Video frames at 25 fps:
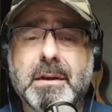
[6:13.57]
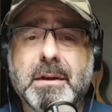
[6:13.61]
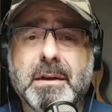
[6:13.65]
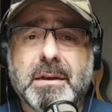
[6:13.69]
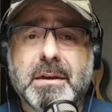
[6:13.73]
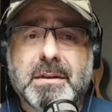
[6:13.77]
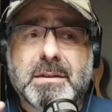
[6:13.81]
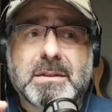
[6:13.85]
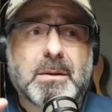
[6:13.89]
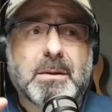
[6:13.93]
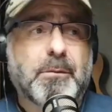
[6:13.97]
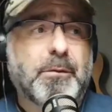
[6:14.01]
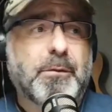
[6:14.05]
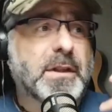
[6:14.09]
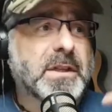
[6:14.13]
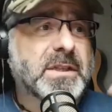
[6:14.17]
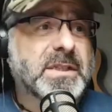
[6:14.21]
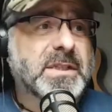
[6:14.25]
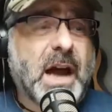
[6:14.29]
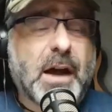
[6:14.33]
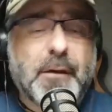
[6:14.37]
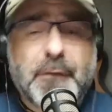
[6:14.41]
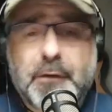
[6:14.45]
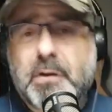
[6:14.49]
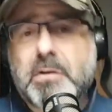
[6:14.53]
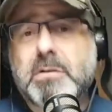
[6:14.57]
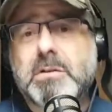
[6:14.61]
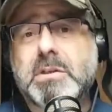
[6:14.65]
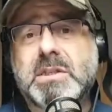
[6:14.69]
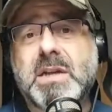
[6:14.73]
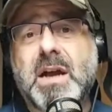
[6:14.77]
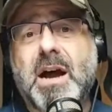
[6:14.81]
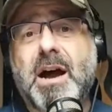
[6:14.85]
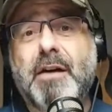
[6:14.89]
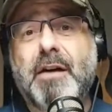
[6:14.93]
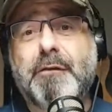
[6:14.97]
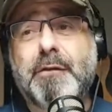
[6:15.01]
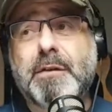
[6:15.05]
some philosophical
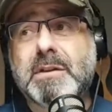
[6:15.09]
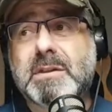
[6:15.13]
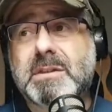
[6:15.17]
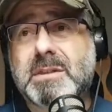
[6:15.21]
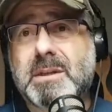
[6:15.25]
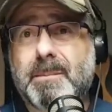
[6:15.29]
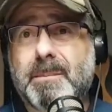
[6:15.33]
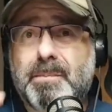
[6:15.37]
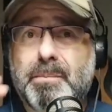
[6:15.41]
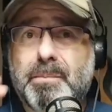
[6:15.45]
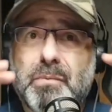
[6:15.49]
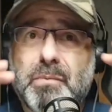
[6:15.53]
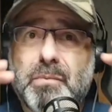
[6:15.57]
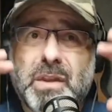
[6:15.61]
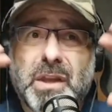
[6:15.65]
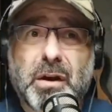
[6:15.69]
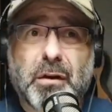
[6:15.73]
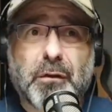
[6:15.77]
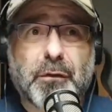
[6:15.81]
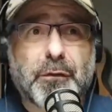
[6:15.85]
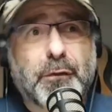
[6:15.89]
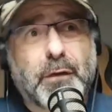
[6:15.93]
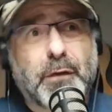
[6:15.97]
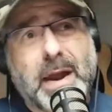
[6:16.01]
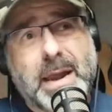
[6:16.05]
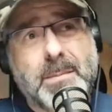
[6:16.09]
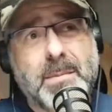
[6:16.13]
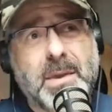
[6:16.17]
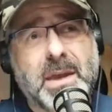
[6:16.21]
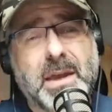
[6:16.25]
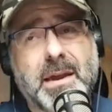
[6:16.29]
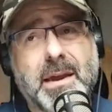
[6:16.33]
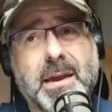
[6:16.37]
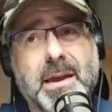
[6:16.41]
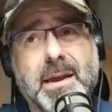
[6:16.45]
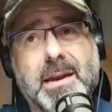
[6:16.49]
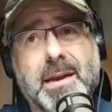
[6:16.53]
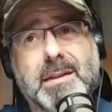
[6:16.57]
stuff and some you know framing
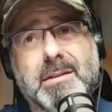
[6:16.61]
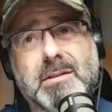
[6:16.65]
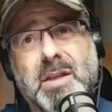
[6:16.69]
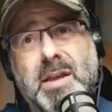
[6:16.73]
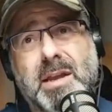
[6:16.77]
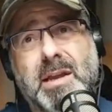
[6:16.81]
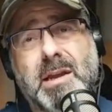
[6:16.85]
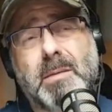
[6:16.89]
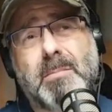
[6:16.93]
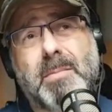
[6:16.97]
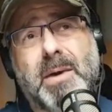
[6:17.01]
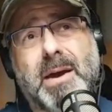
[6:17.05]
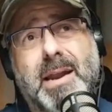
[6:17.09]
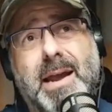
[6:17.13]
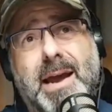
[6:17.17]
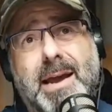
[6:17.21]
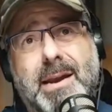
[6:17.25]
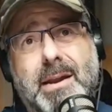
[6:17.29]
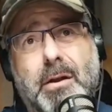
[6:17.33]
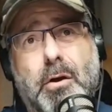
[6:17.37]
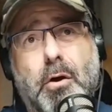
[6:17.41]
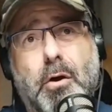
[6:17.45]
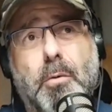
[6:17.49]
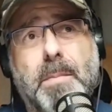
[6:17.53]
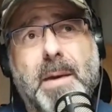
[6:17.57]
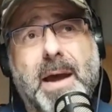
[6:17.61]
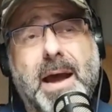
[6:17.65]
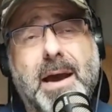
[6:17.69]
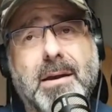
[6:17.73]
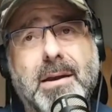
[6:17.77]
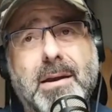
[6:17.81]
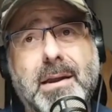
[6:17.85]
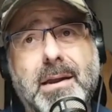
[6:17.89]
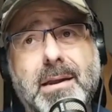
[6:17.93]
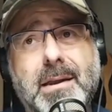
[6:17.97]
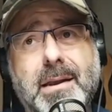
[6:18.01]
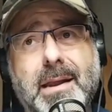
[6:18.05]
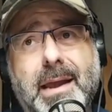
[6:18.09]
it and thinking about how to go about
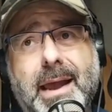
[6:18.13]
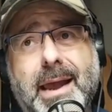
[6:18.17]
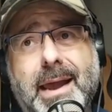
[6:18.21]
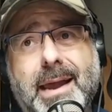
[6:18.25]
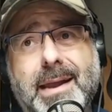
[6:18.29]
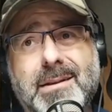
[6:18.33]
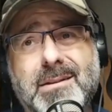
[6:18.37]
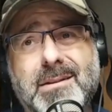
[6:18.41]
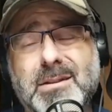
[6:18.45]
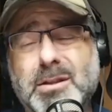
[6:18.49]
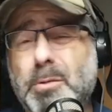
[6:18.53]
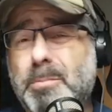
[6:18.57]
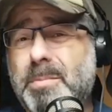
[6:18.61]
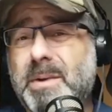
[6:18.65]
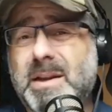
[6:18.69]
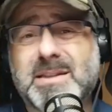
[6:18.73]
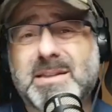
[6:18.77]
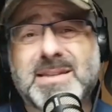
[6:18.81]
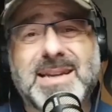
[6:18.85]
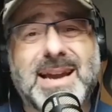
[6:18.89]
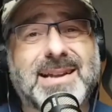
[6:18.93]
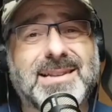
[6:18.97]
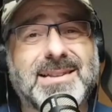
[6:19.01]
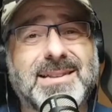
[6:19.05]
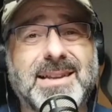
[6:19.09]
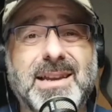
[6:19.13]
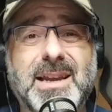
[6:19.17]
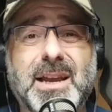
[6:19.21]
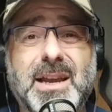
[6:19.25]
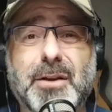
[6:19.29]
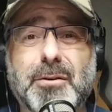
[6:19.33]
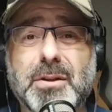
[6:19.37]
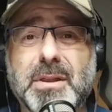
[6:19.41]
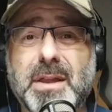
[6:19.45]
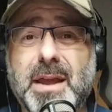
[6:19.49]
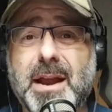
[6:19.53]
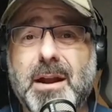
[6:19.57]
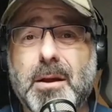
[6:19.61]
it and a little bit of technique here
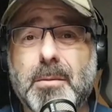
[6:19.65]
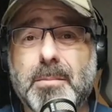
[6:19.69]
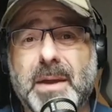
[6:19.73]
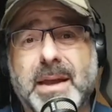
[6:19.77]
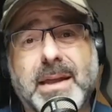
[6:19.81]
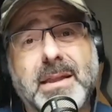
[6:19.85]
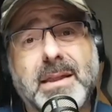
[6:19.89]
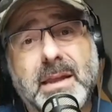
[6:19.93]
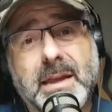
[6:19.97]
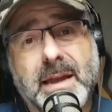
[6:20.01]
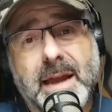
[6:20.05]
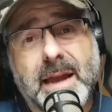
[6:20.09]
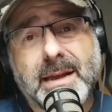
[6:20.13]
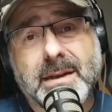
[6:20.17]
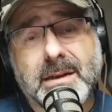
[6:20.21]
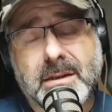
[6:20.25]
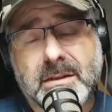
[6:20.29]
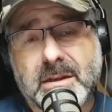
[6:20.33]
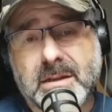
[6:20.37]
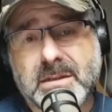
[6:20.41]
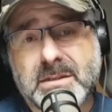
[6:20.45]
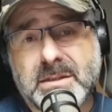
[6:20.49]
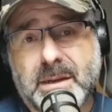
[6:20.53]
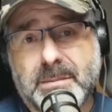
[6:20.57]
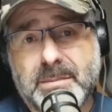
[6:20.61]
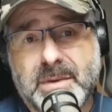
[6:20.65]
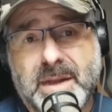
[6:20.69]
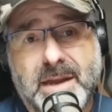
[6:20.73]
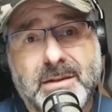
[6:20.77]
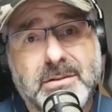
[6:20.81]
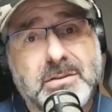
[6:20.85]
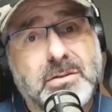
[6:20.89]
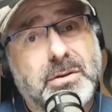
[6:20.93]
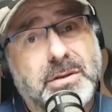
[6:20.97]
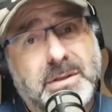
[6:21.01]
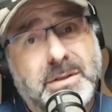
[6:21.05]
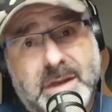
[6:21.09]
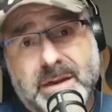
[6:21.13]
and there but in the end it does come down
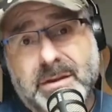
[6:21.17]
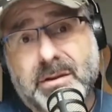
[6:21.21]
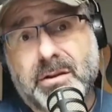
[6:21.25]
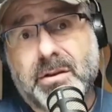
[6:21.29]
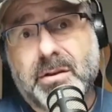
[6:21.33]
to yeah